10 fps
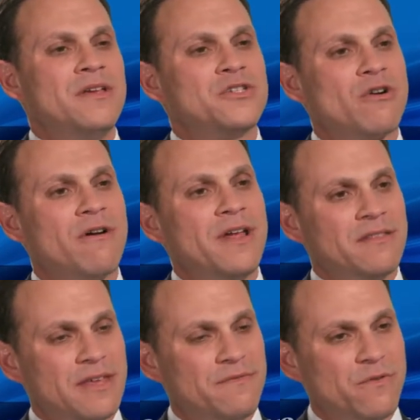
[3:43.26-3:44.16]
starting
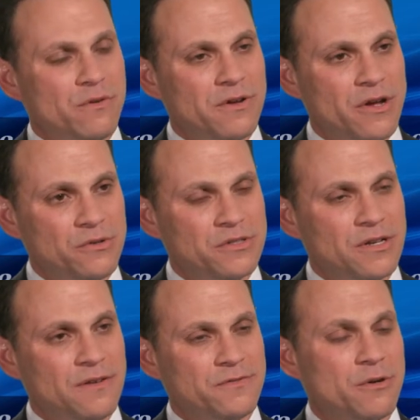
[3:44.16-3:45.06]
at the full dose
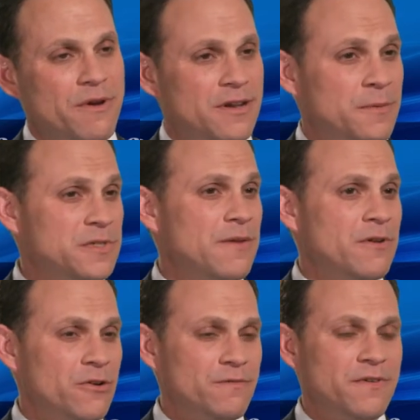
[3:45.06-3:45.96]
of ceritinib,
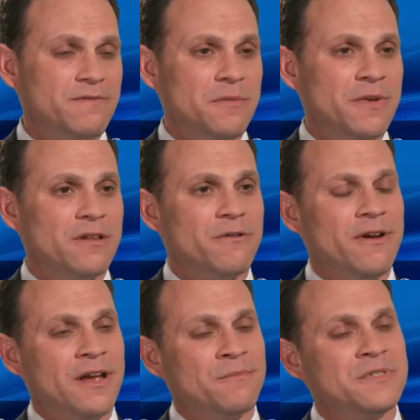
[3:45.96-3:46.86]
750
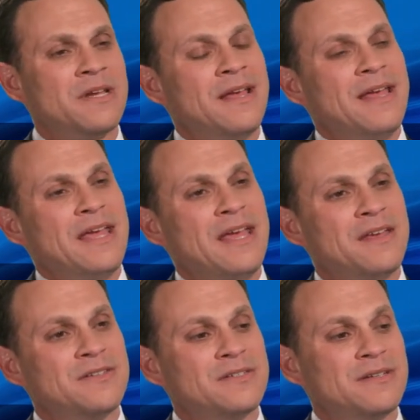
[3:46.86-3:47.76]
milligrams,
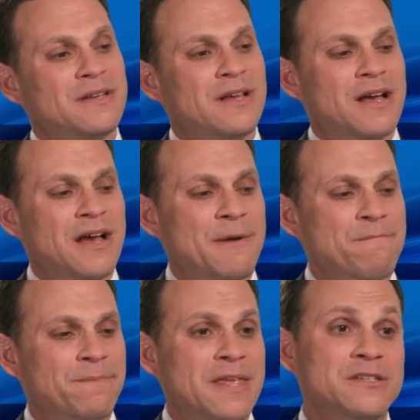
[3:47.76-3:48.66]
is,
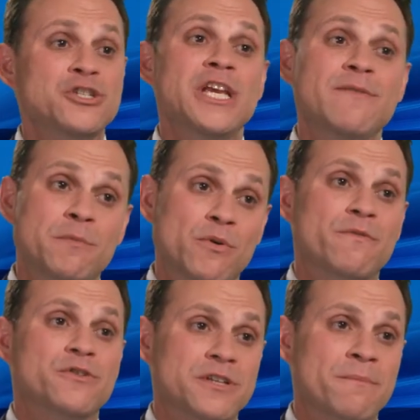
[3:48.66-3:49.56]
um, is achievable
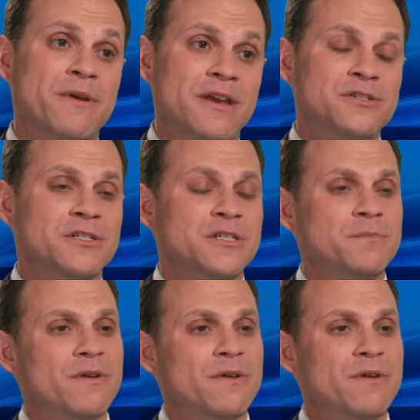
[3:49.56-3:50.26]
for some patients.